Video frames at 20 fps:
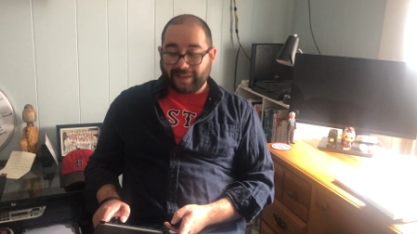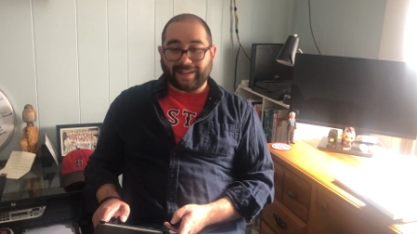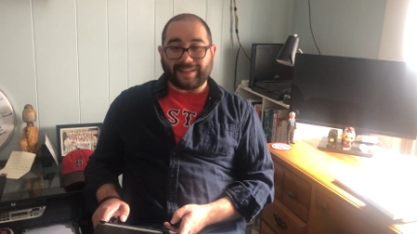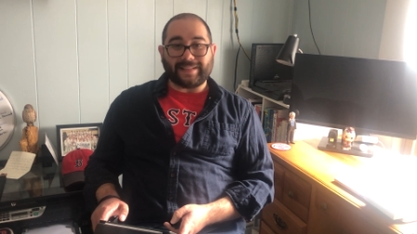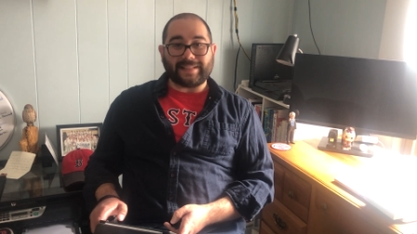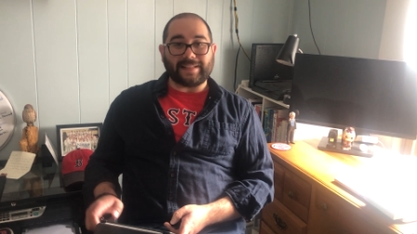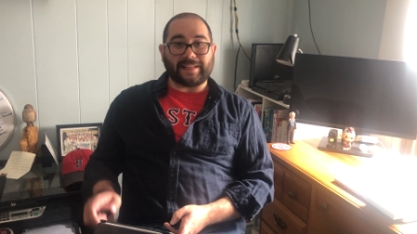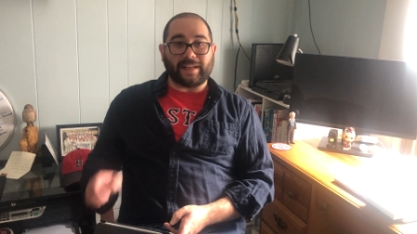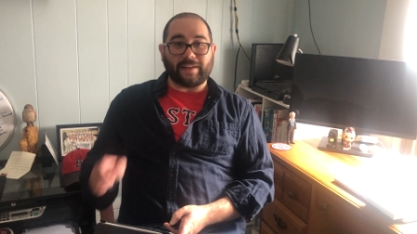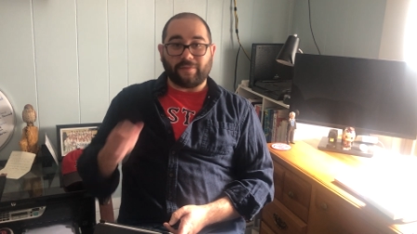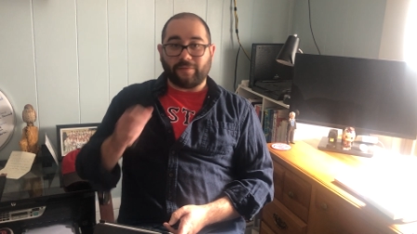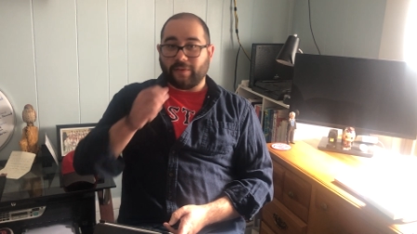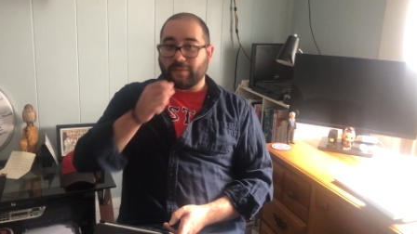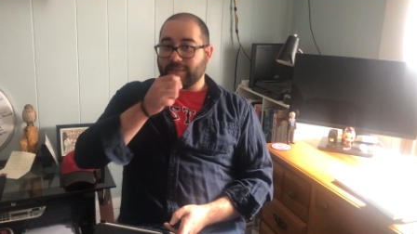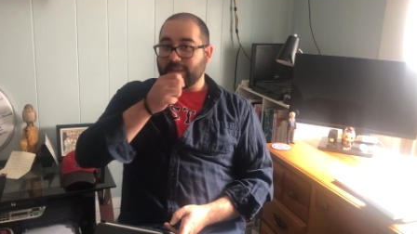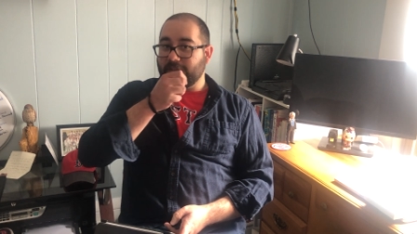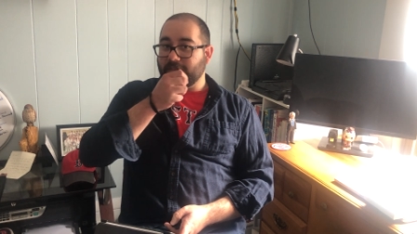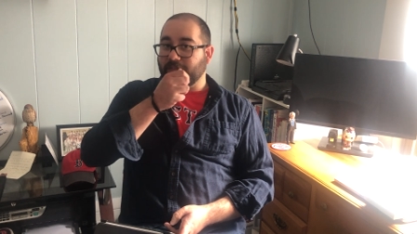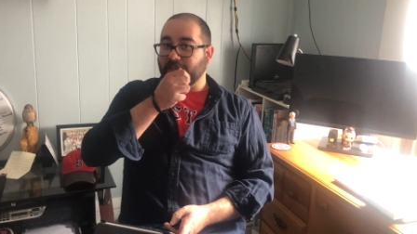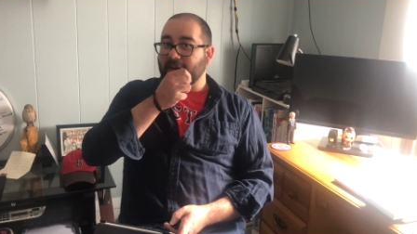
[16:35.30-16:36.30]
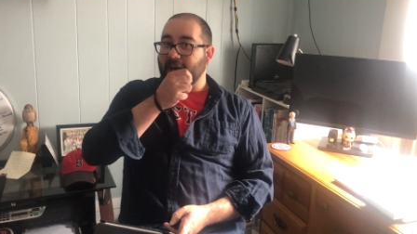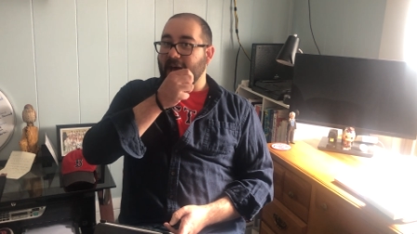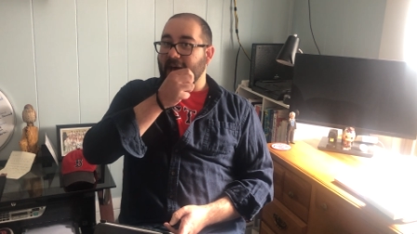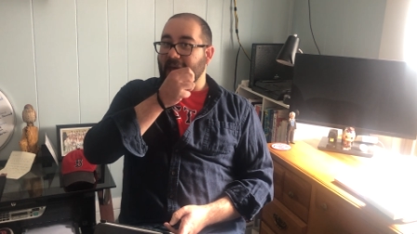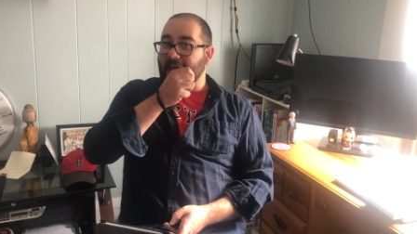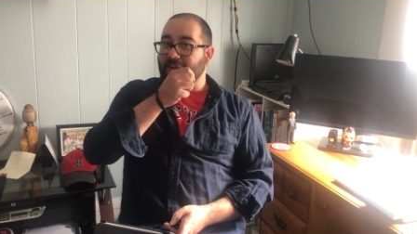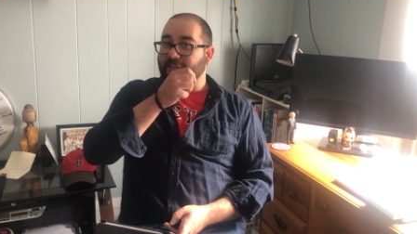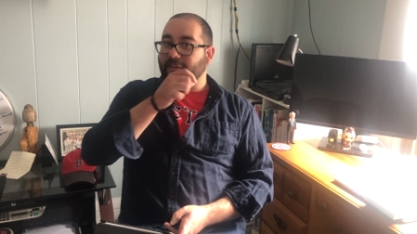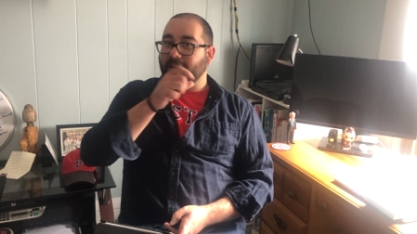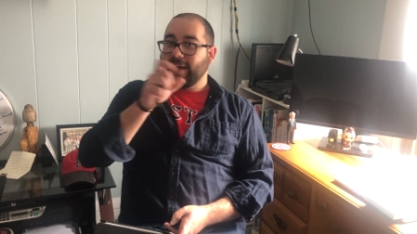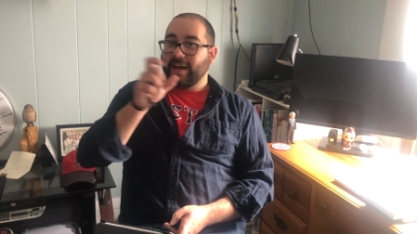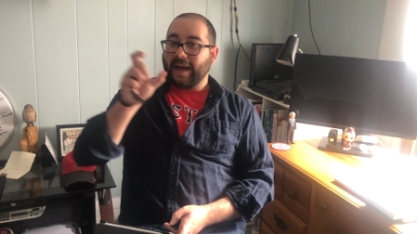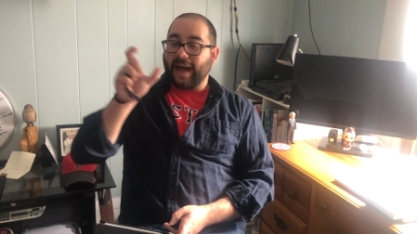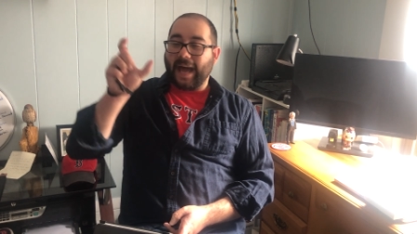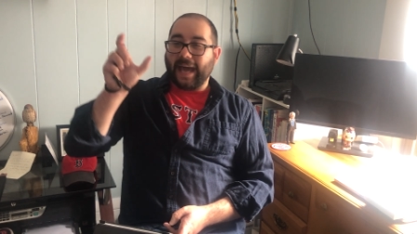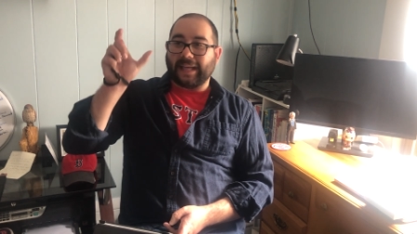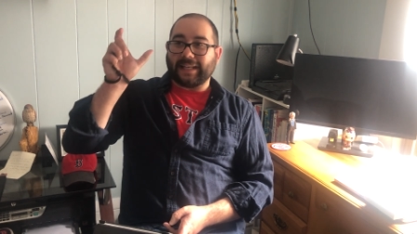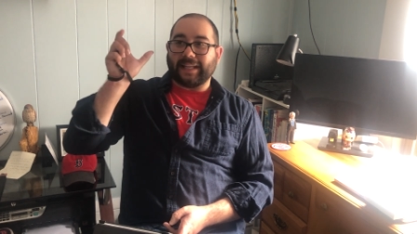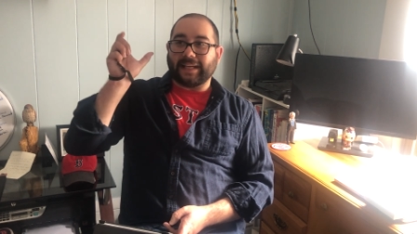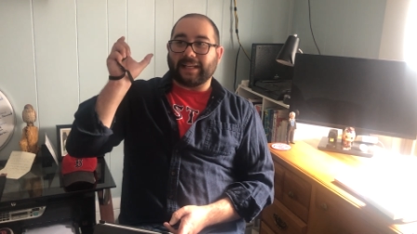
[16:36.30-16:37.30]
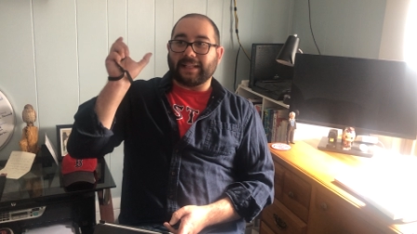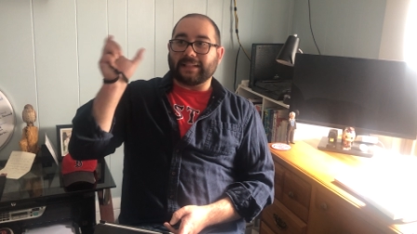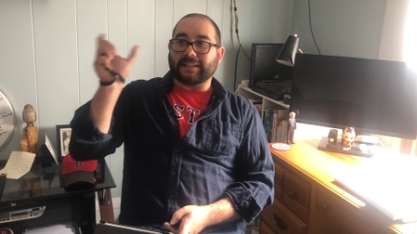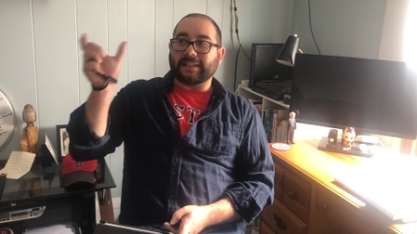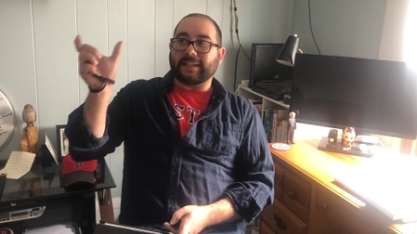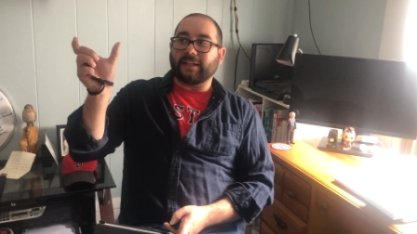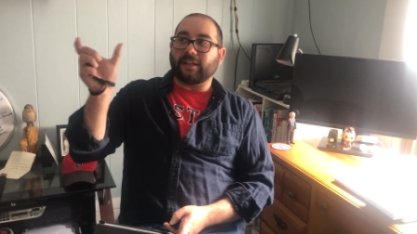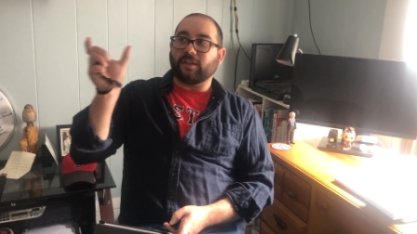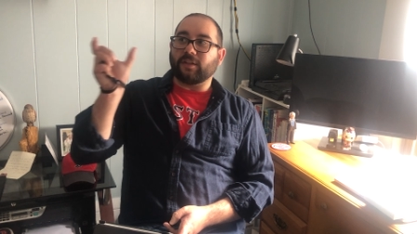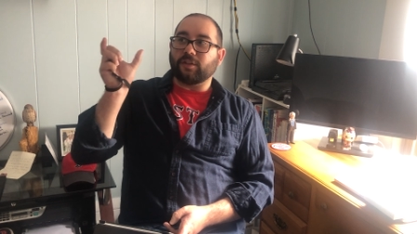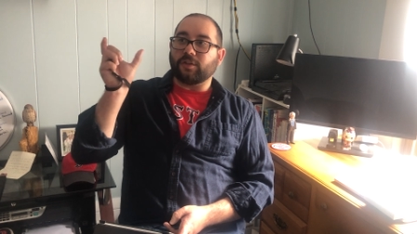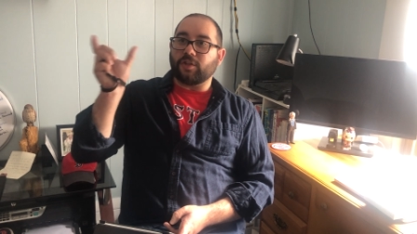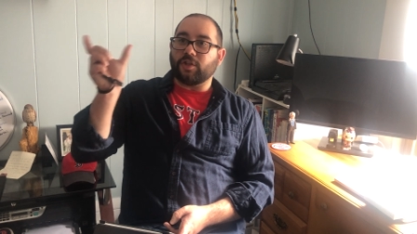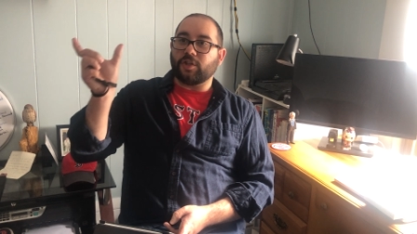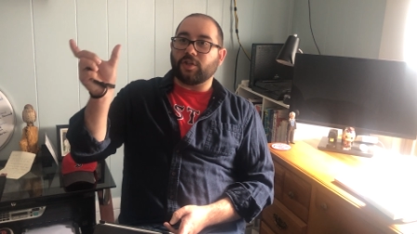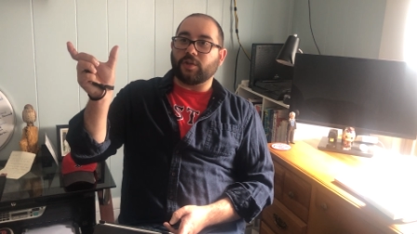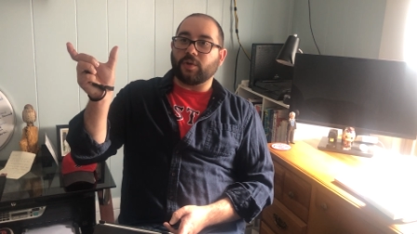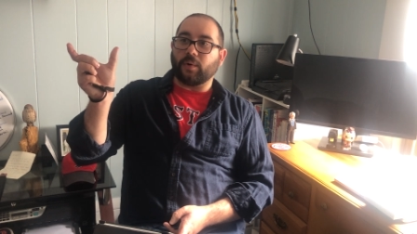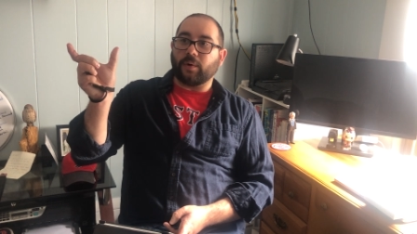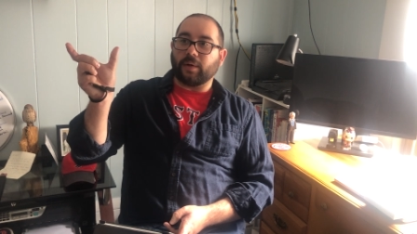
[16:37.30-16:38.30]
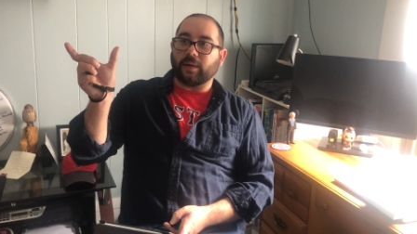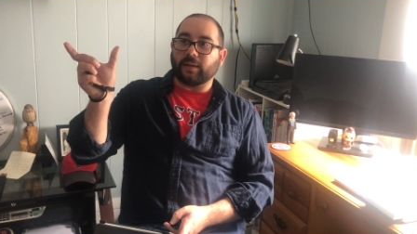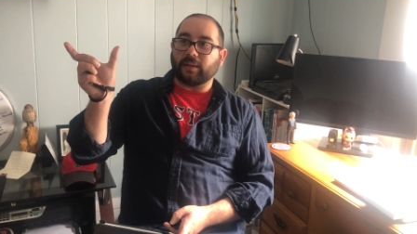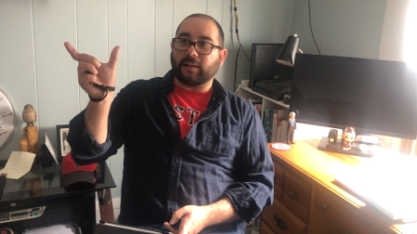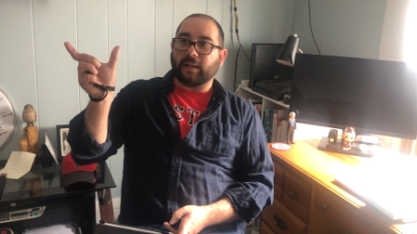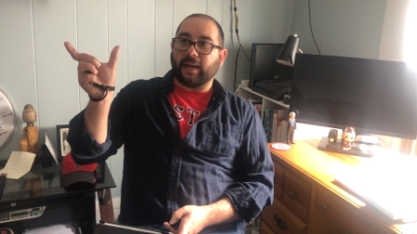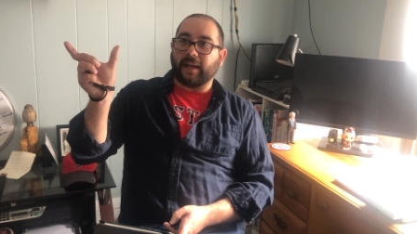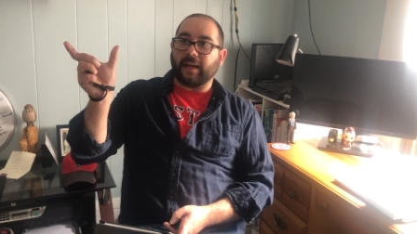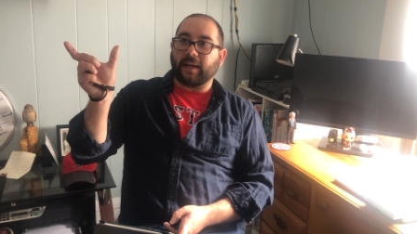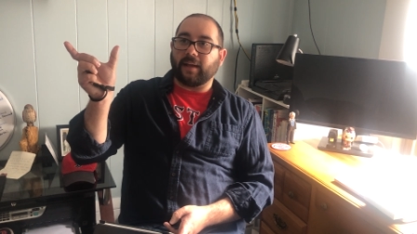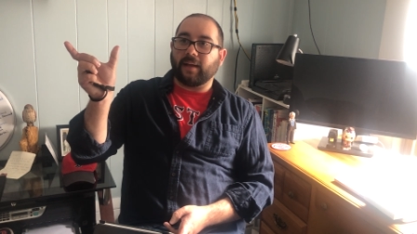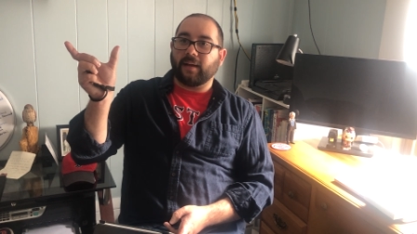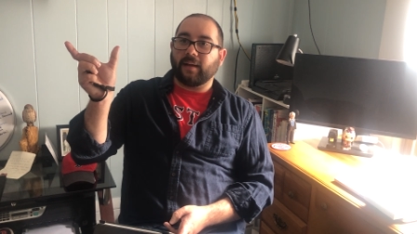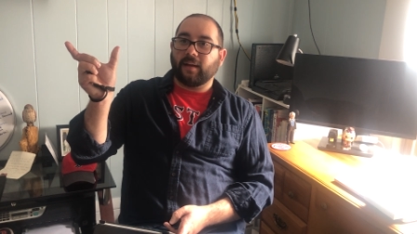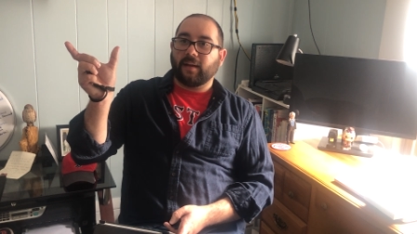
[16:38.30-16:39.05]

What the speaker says: until like 55. I had like a little short, like,